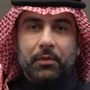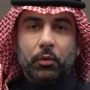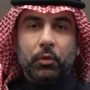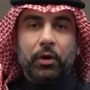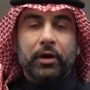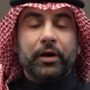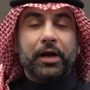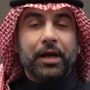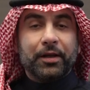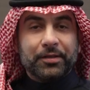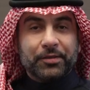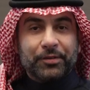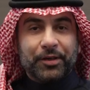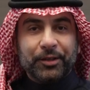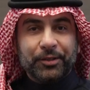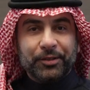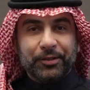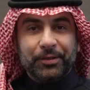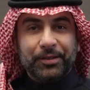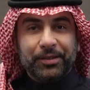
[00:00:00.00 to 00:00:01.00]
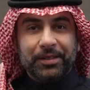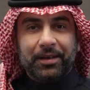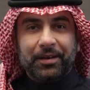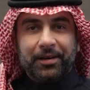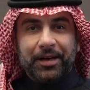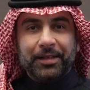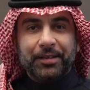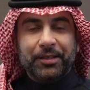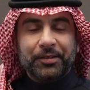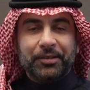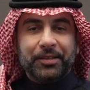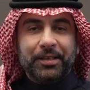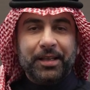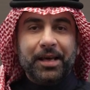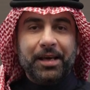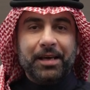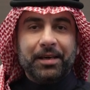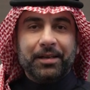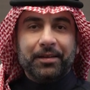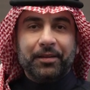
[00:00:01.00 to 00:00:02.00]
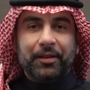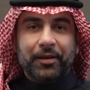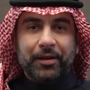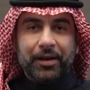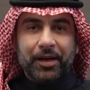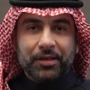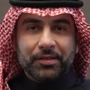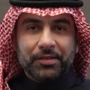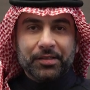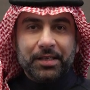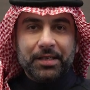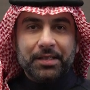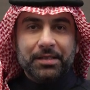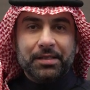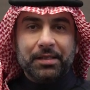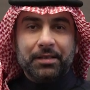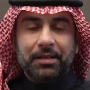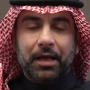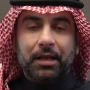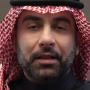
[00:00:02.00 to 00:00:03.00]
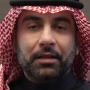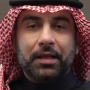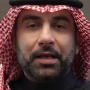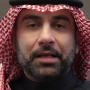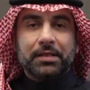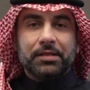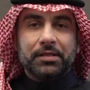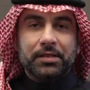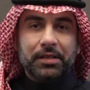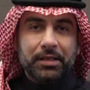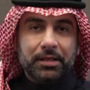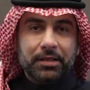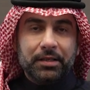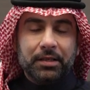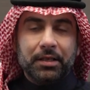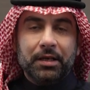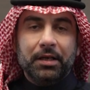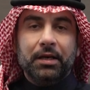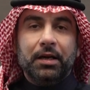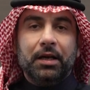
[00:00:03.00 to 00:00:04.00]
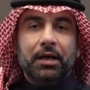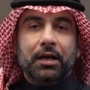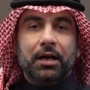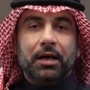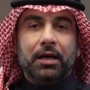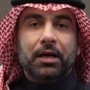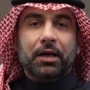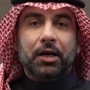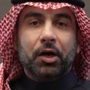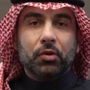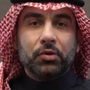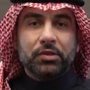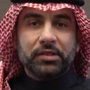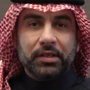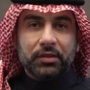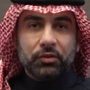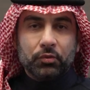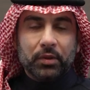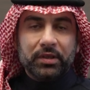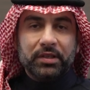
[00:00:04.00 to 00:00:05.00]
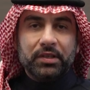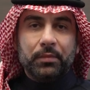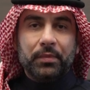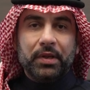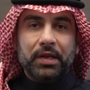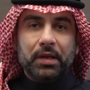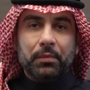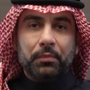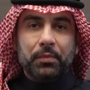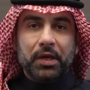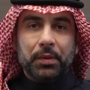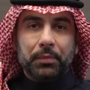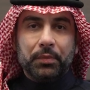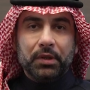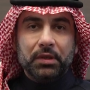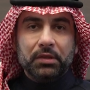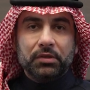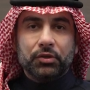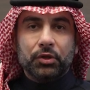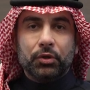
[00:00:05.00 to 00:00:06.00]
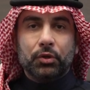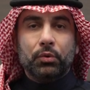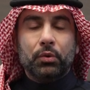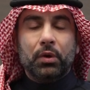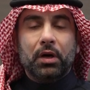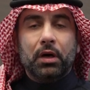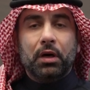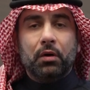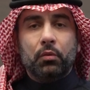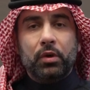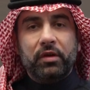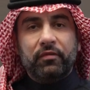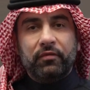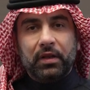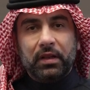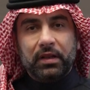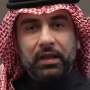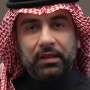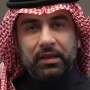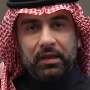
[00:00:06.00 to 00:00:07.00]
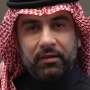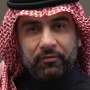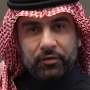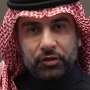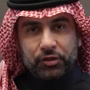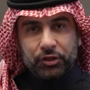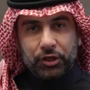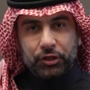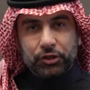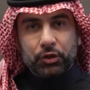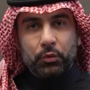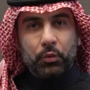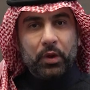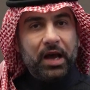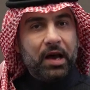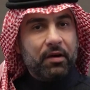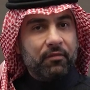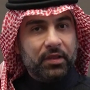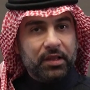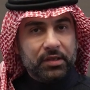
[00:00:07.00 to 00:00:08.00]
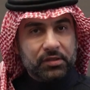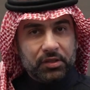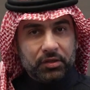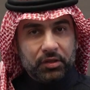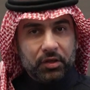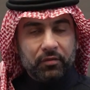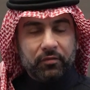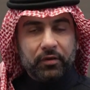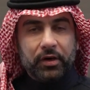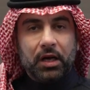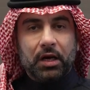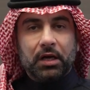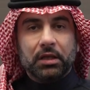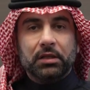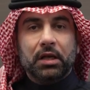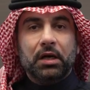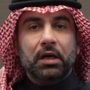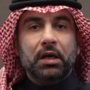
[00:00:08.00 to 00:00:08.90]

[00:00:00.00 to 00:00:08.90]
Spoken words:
Well, Riyadh is ready today. The Riyadh season held last year hosted 20 million people. So we feel that the infrastructure we have in the city of Riyadh,